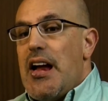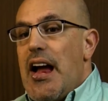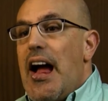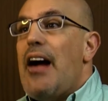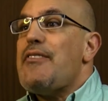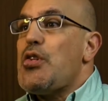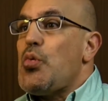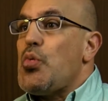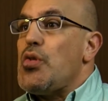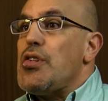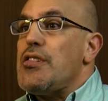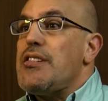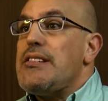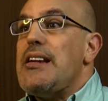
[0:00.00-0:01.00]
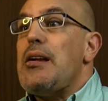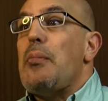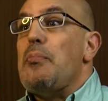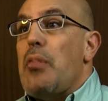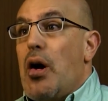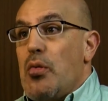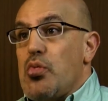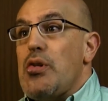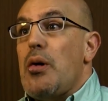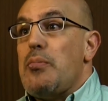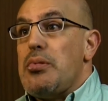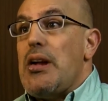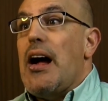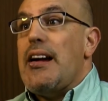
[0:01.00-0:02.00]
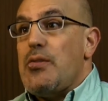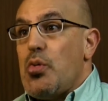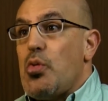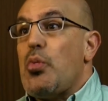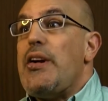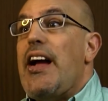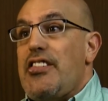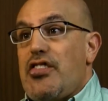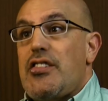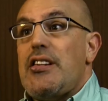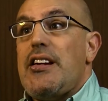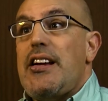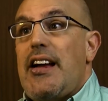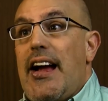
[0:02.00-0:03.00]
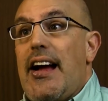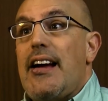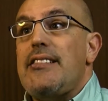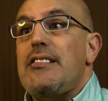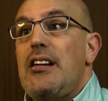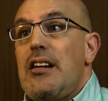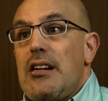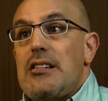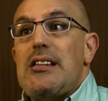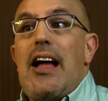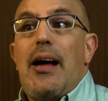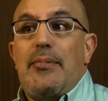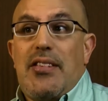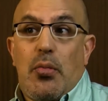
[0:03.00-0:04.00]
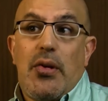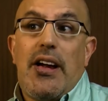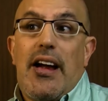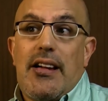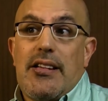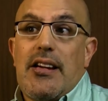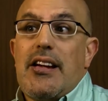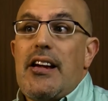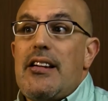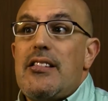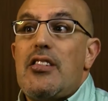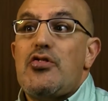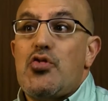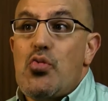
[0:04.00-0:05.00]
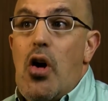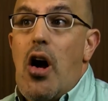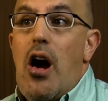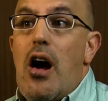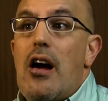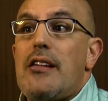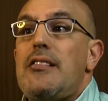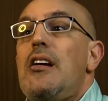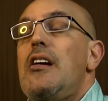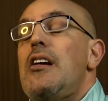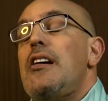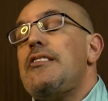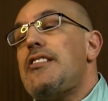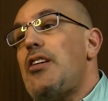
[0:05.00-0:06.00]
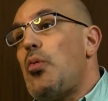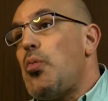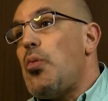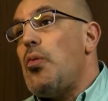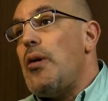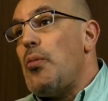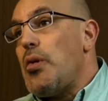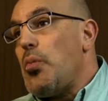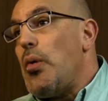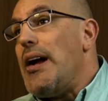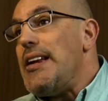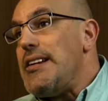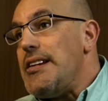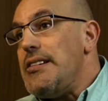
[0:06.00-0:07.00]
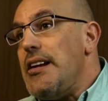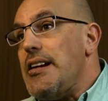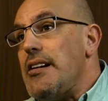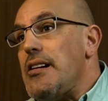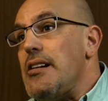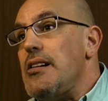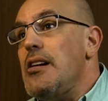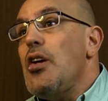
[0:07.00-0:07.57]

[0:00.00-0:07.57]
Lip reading: afterwards did a real blind where we actually had labs that we had to get drawn. And so when we went in there,